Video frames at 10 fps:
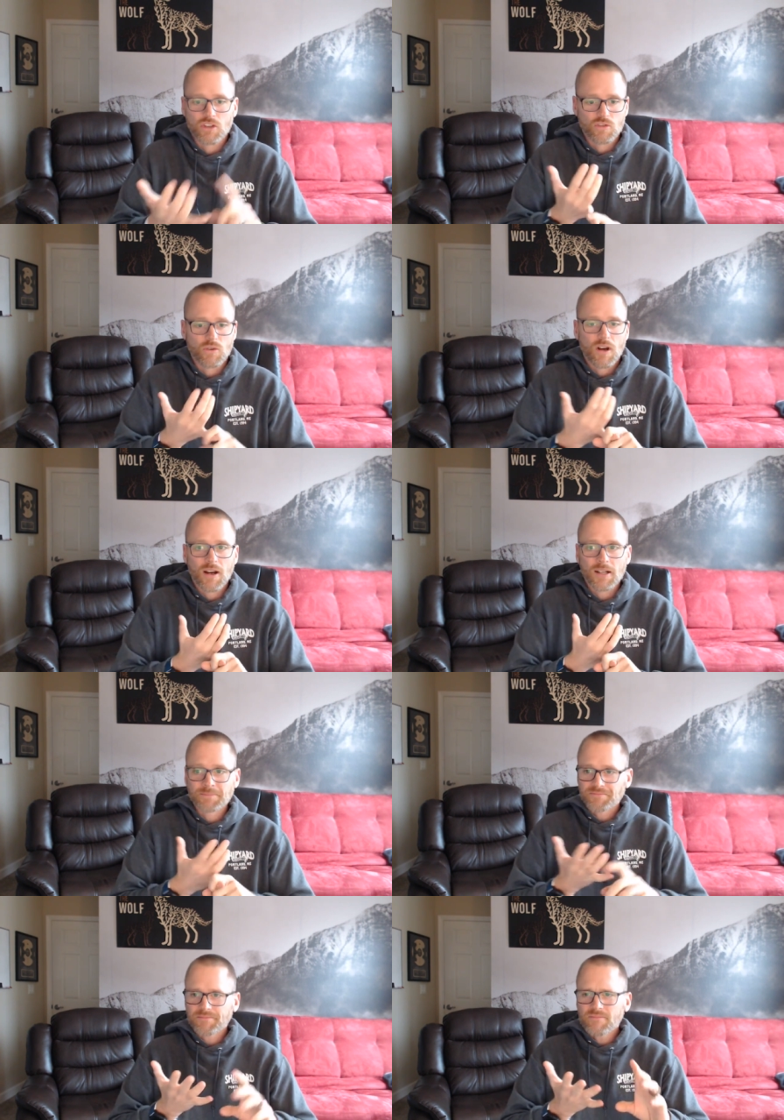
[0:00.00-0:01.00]
to draw,
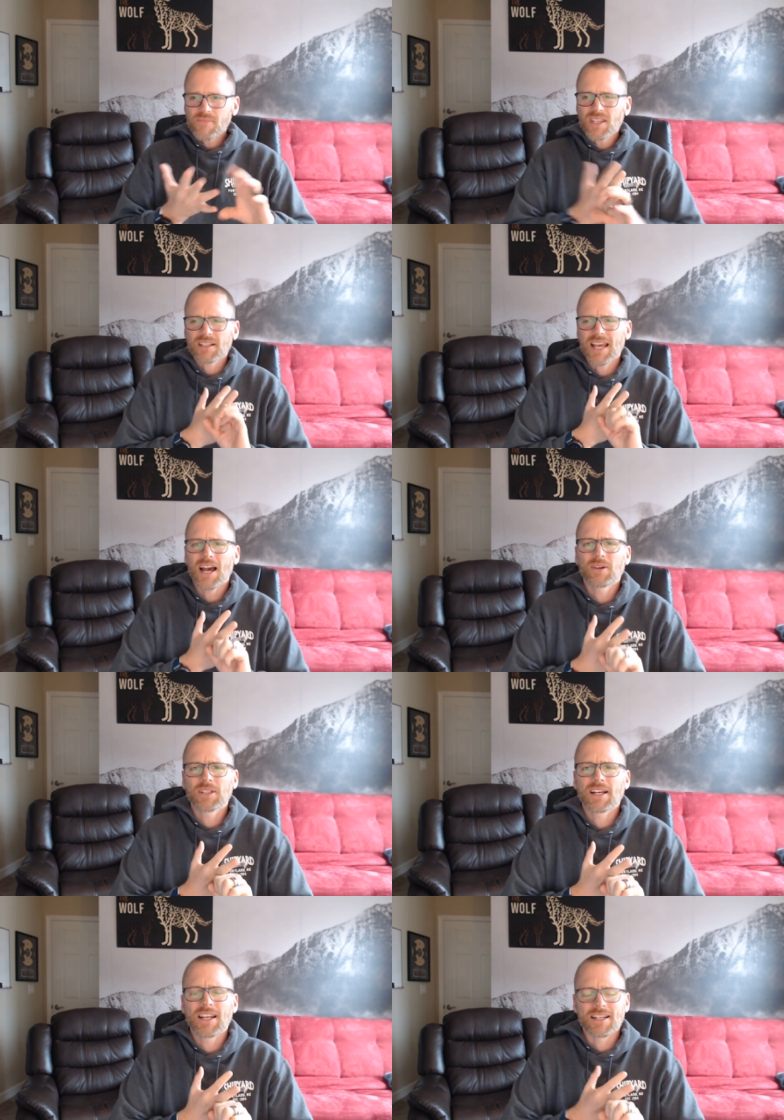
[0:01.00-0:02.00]
to
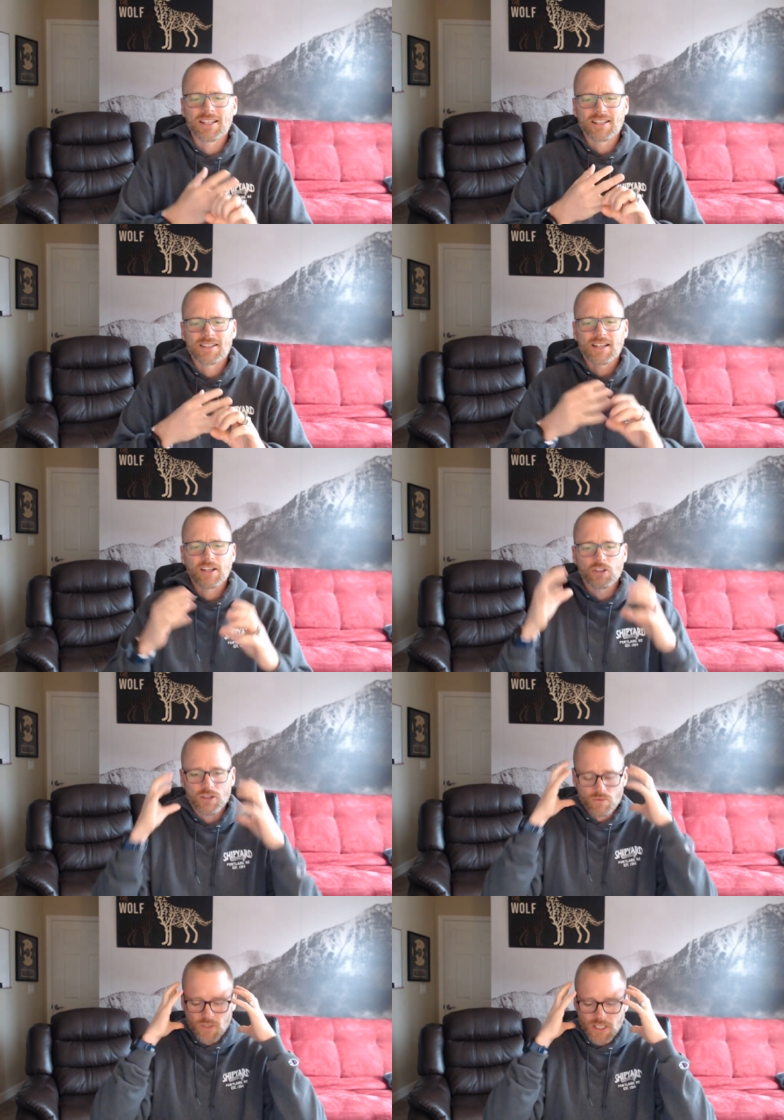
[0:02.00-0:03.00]
outline ideas, and
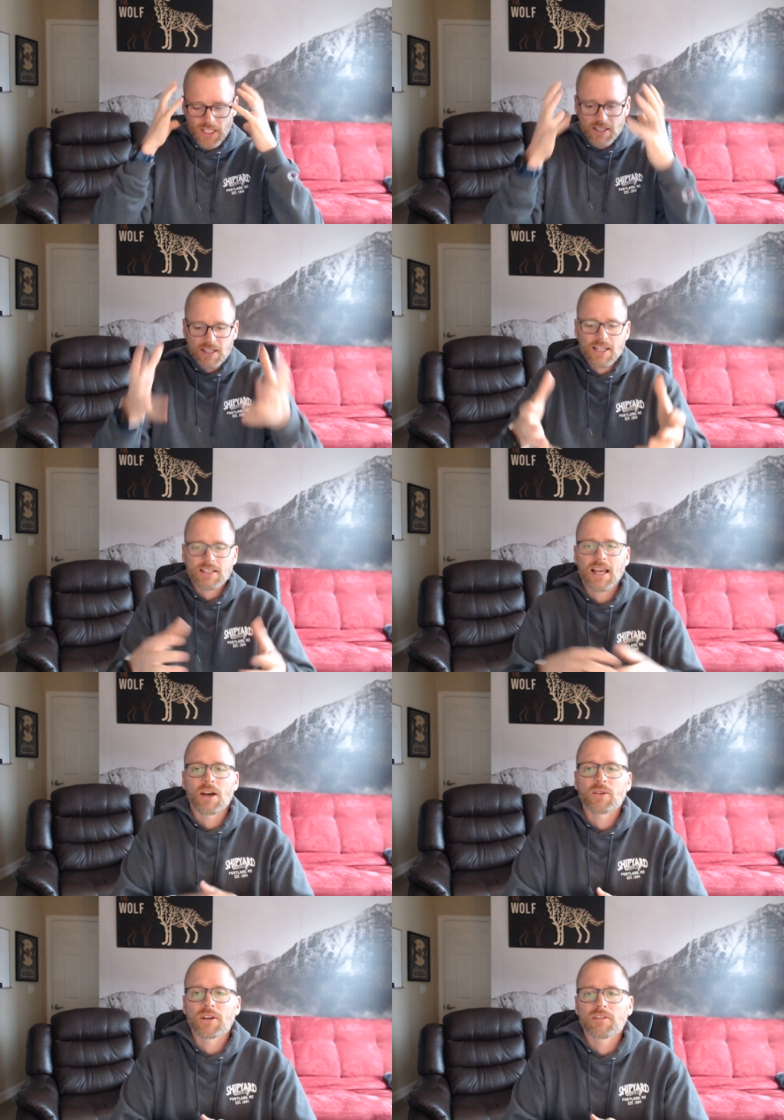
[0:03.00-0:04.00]
just really get things
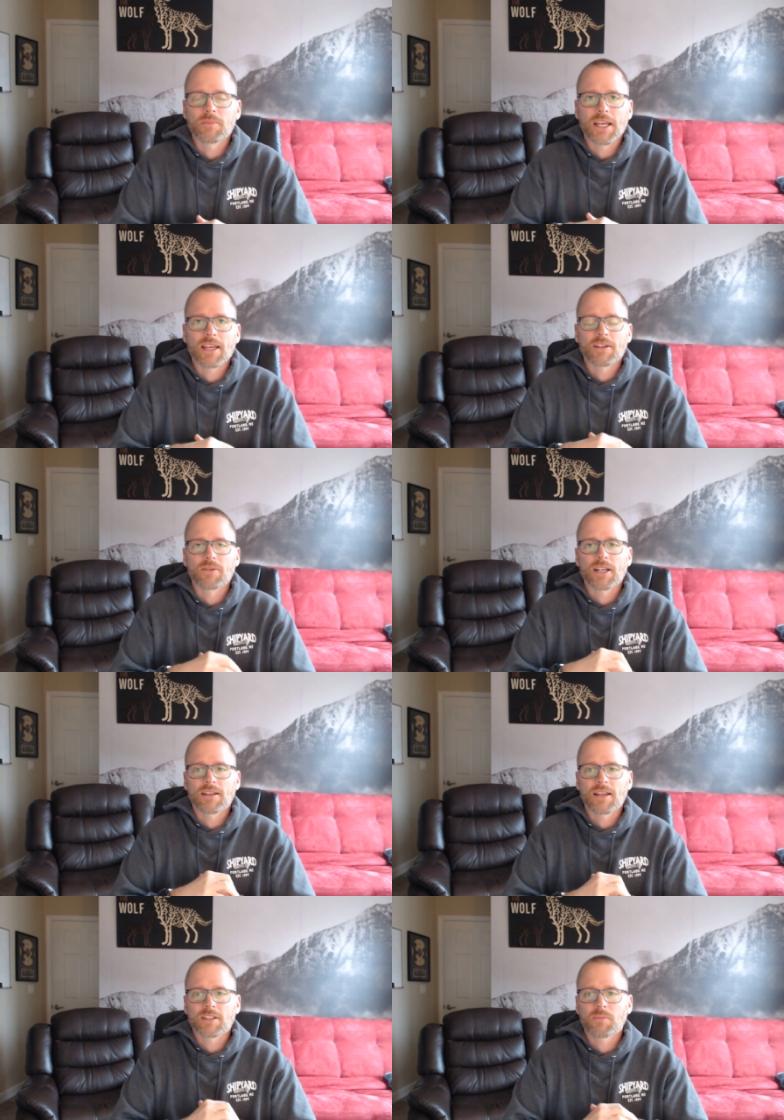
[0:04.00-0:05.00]
out of my head, right?
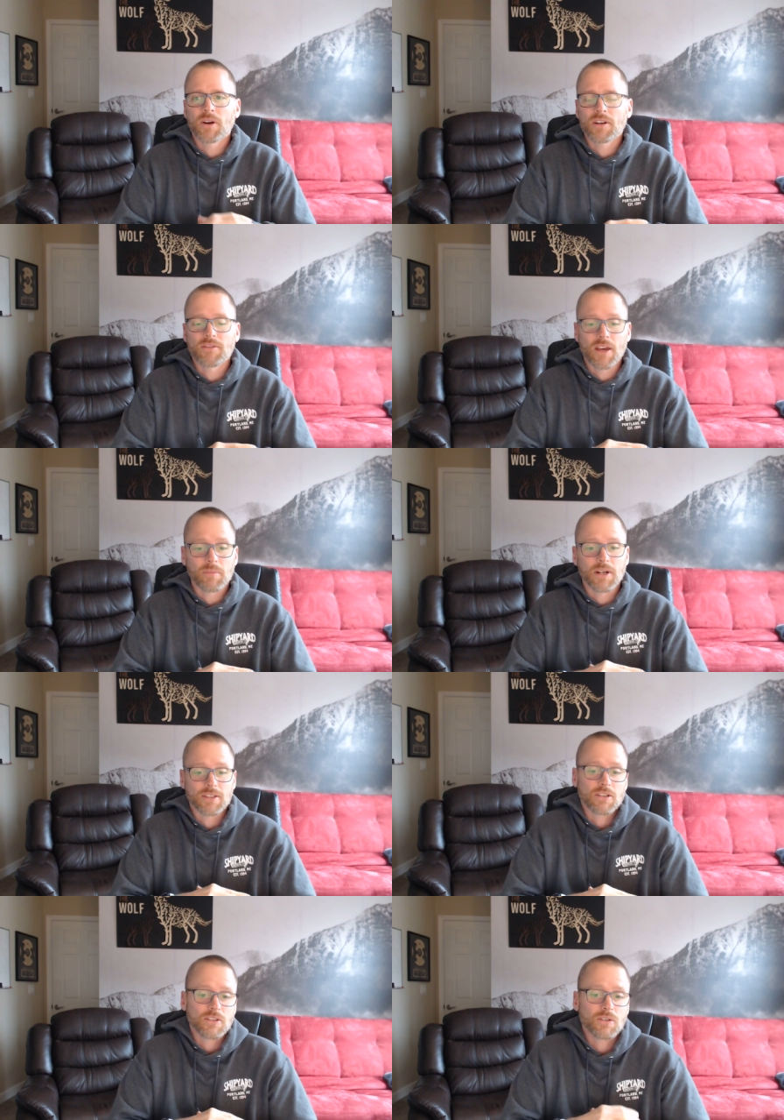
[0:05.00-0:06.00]
That's part of that
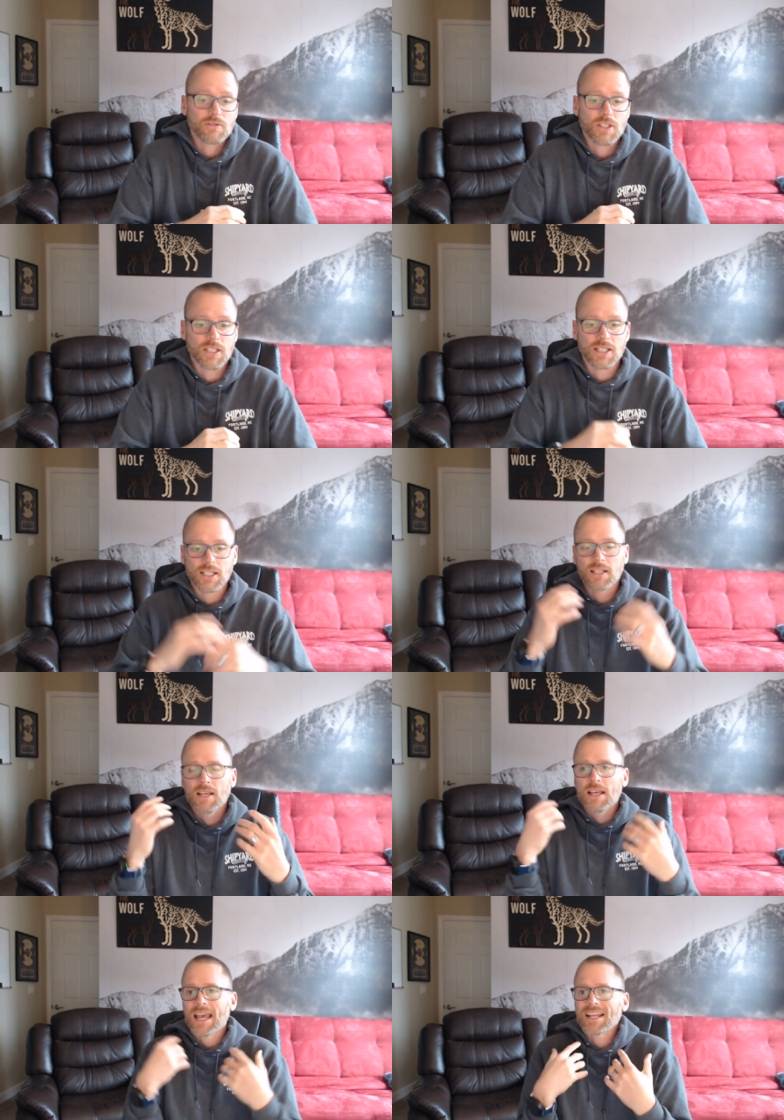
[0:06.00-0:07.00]
process too of G T D
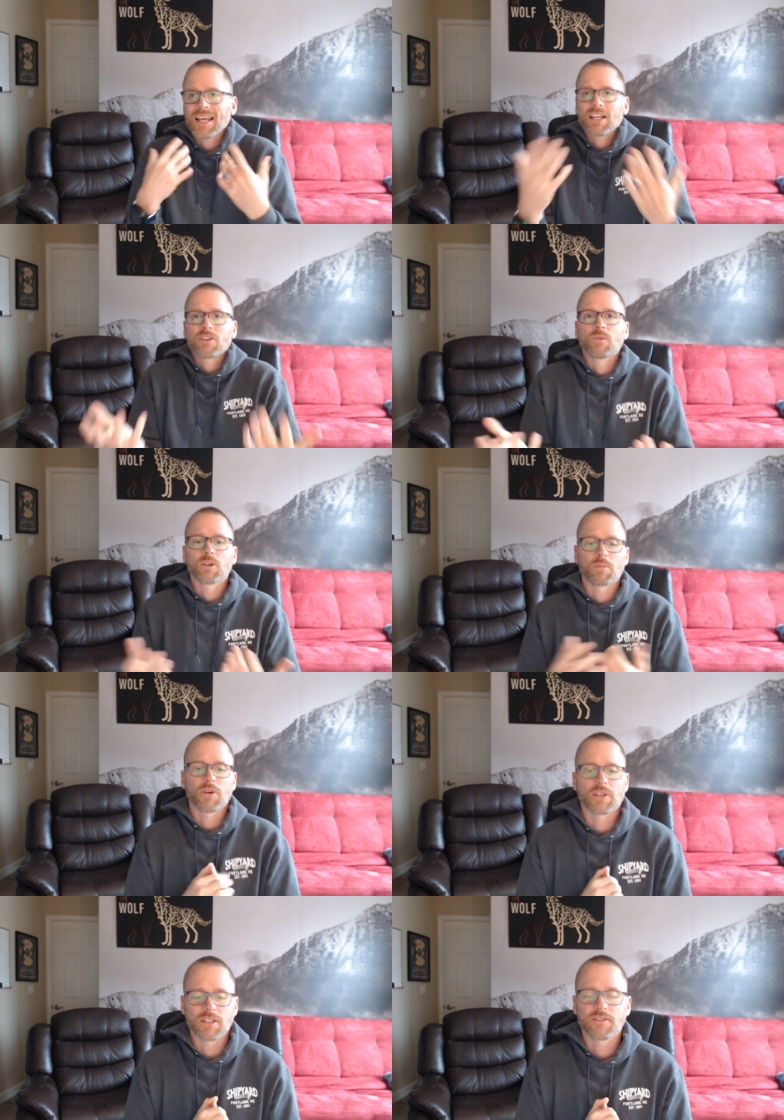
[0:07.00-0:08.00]
and any real
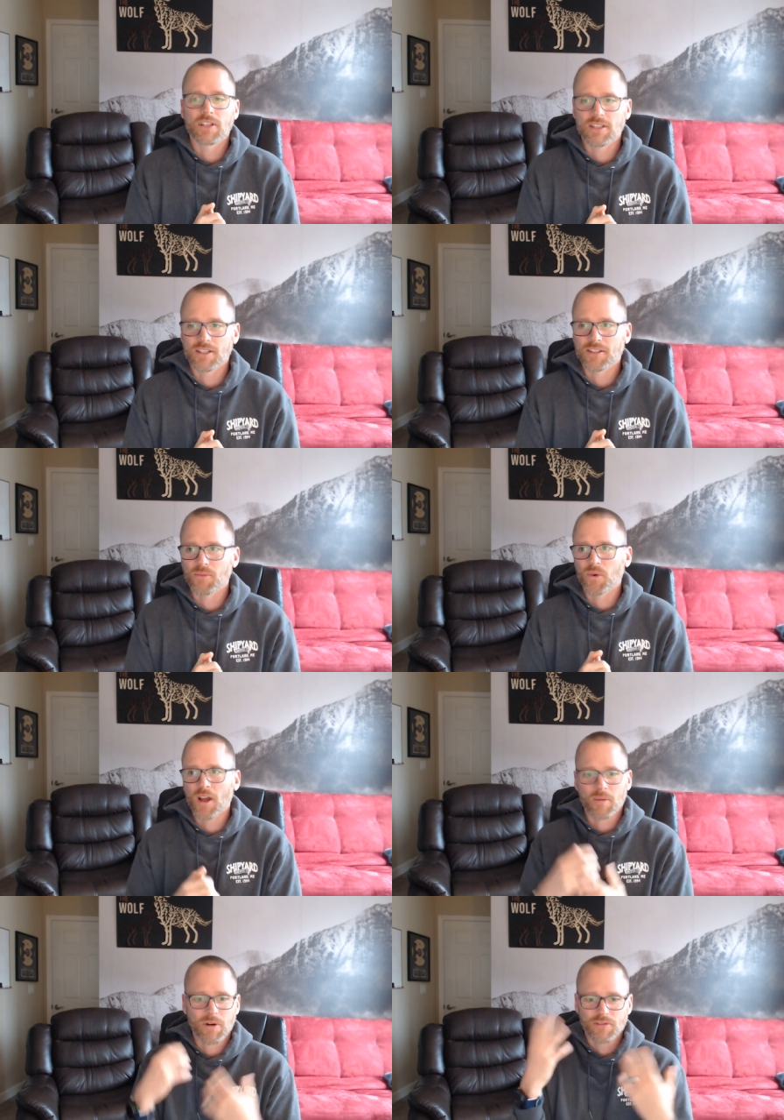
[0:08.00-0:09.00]
productivity system. We're
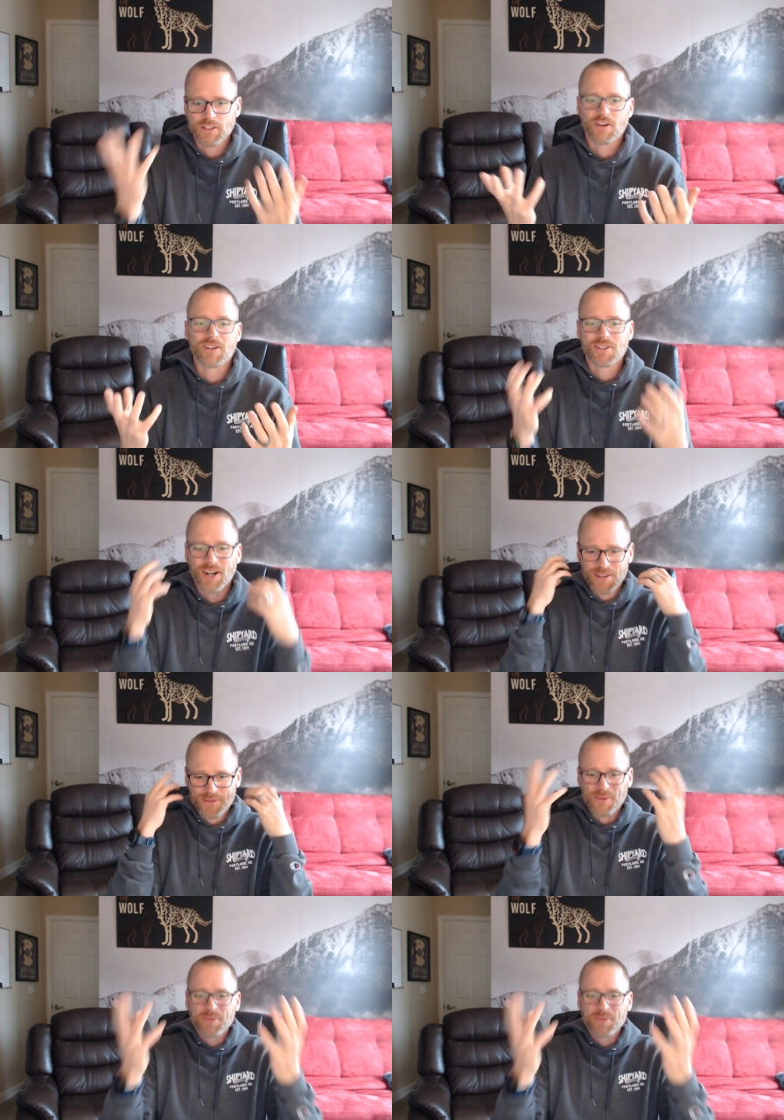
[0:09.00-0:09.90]
not perfect hard drives.